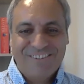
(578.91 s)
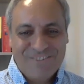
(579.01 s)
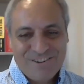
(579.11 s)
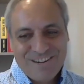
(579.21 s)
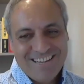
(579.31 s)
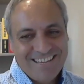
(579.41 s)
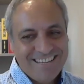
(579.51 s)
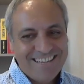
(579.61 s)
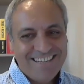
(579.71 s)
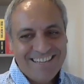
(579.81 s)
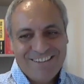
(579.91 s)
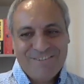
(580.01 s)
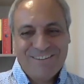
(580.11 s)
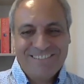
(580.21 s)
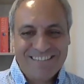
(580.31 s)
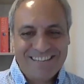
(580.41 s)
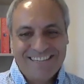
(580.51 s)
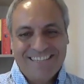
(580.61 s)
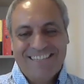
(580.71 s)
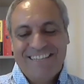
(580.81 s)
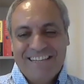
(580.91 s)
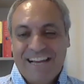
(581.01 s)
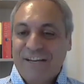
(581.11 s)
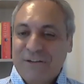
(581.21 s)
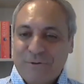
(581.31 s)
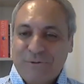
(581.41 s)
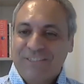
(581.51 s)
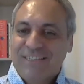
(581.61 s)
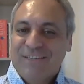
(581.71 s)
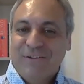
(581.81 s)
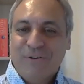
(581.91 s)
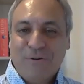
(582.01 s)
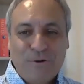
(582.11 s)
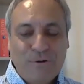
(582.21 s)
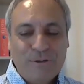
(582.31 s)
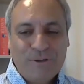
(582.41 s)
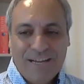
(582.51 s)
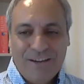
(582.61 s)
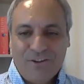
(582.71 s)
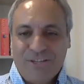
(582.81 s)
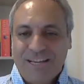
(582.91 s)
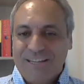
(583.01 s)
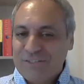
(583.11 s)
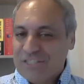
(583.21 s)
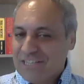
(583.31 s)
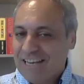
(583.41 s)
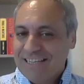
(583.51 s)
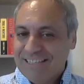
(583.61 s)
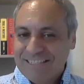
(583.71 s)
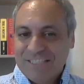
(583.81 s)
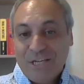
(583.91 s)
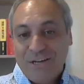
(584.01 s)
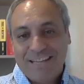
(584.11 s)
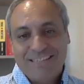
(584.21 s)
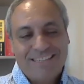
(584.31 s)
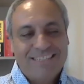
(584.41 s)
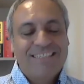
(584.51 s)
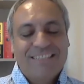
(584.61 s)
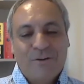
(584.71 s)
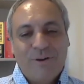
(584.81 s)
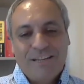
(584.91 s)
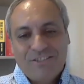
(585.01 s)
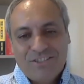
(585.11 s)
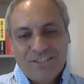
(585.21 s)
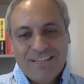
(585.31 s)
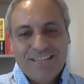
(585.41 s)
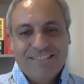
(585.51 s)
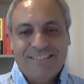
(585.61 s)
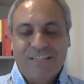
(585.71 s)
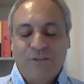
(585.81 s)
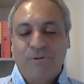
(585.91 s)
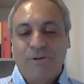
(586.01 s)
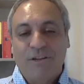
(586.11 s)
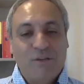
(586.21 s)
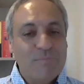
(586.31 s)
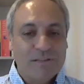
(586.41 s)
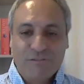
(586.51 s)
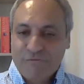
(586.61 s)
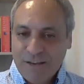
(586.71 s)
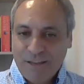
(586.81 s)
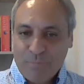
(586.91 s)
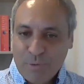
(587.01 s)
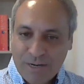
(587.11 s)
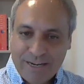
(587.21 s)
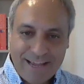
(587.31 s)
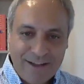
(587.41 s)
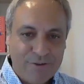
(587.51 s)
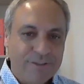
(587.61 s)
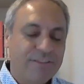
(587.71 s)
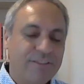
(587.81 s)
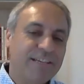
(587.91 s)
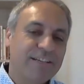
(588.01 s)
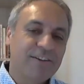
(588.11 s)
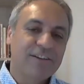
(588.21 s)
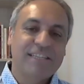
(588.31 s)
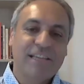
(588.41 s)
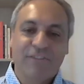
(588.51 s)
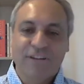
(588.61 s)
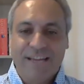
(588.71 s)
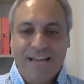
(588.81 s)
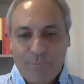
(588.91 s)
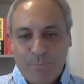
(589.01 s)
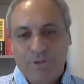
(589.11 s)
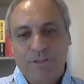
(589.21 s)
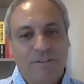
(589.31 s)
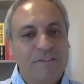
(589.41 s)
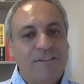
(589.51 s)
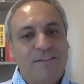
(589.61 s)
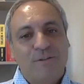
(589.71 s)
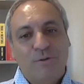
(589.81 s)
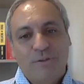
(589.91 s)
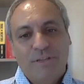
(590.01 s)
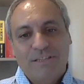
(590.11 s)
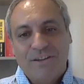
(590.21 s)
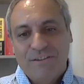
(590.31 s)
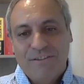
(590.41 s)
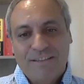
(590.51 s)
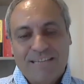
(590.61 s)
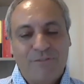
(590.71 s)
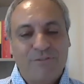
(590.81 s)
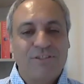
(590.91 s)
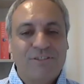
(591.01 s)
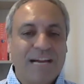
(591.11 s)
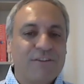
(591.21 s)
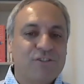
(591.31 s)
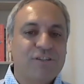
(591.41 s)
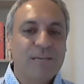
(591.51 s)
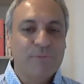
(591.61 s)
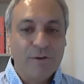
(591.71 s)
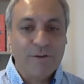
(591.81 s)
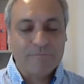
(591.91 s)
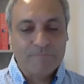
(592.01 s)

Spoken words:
Oi, well done. And of course, all the way along, you had lots of challenges, and you had questions, and you must have felt like pulling out and thinking, God, it's never going to happen. All these kind of things. How did you keep going?